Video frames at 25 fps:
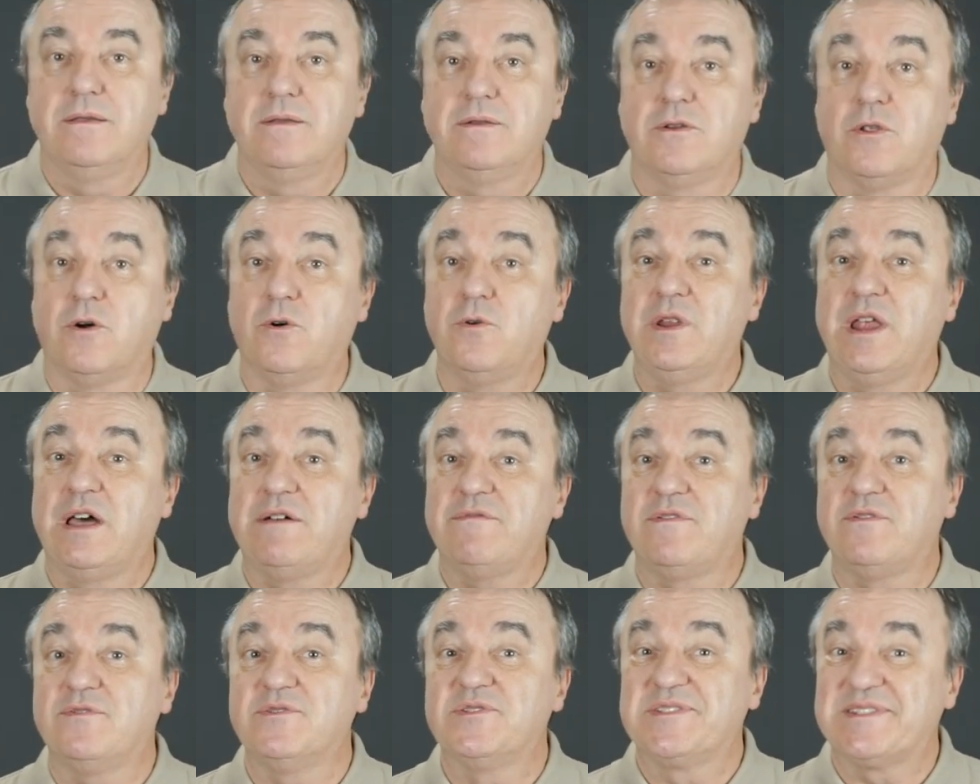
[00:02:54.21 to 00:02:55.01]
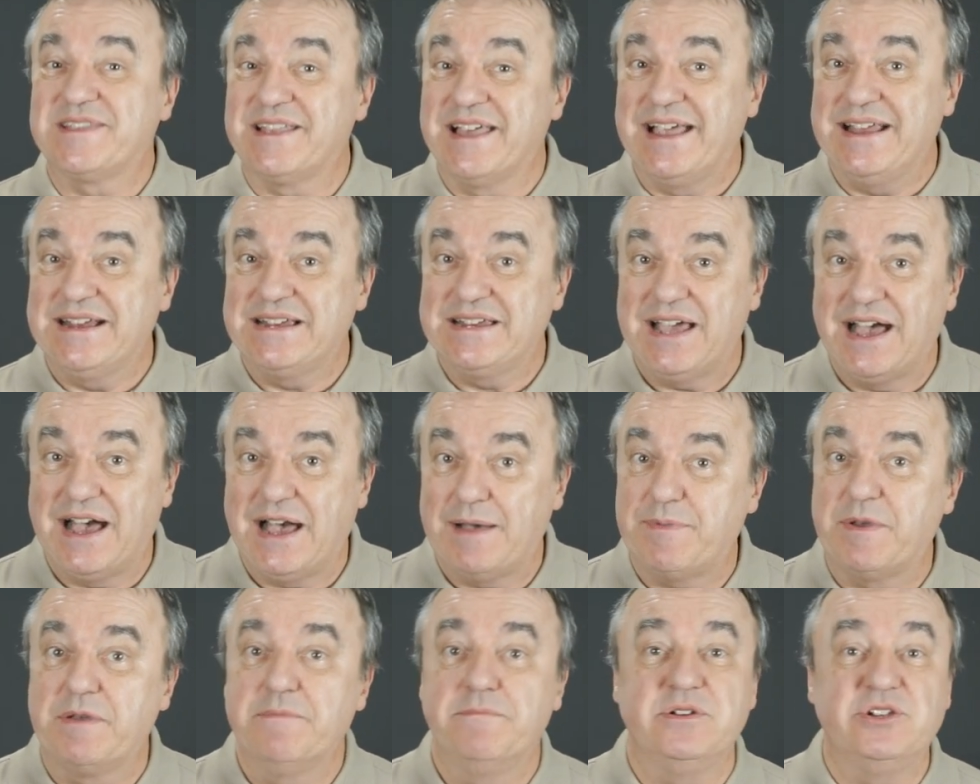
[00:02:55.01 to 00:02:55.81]
Low-level
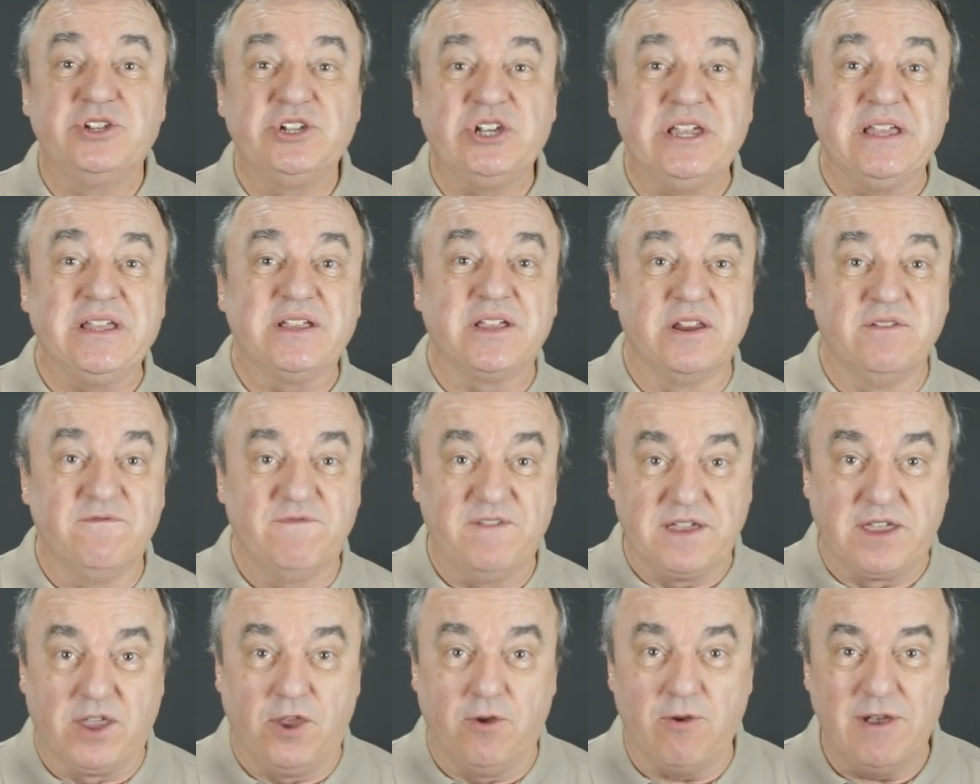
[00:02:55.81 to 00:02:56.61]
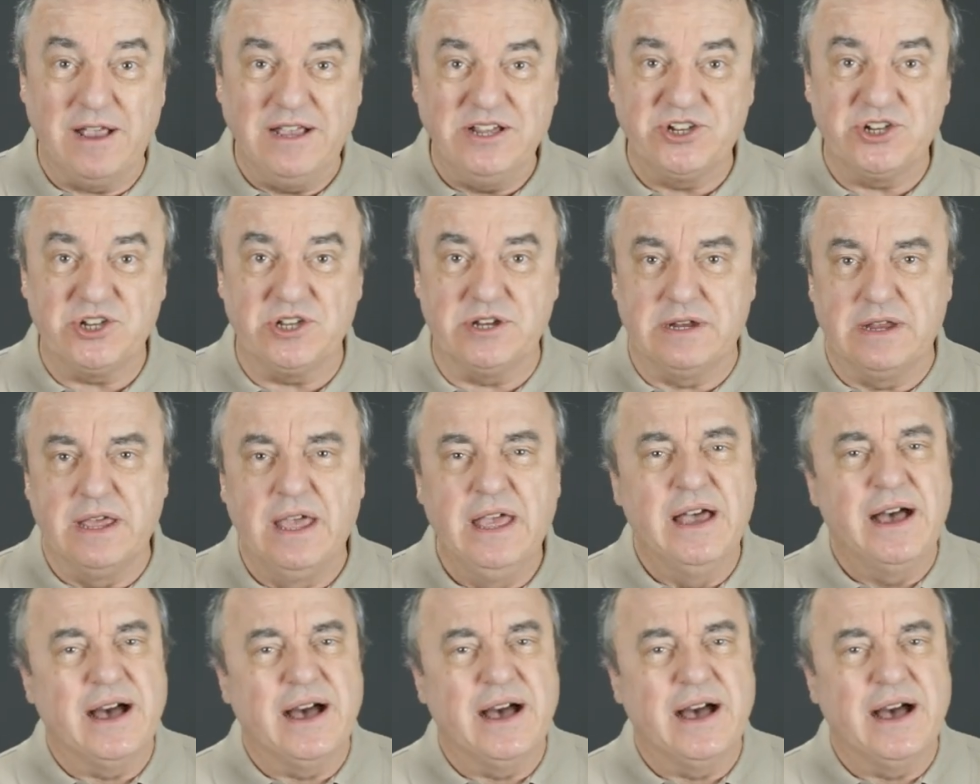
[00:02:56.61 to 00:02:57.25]
slant-top machine configuration.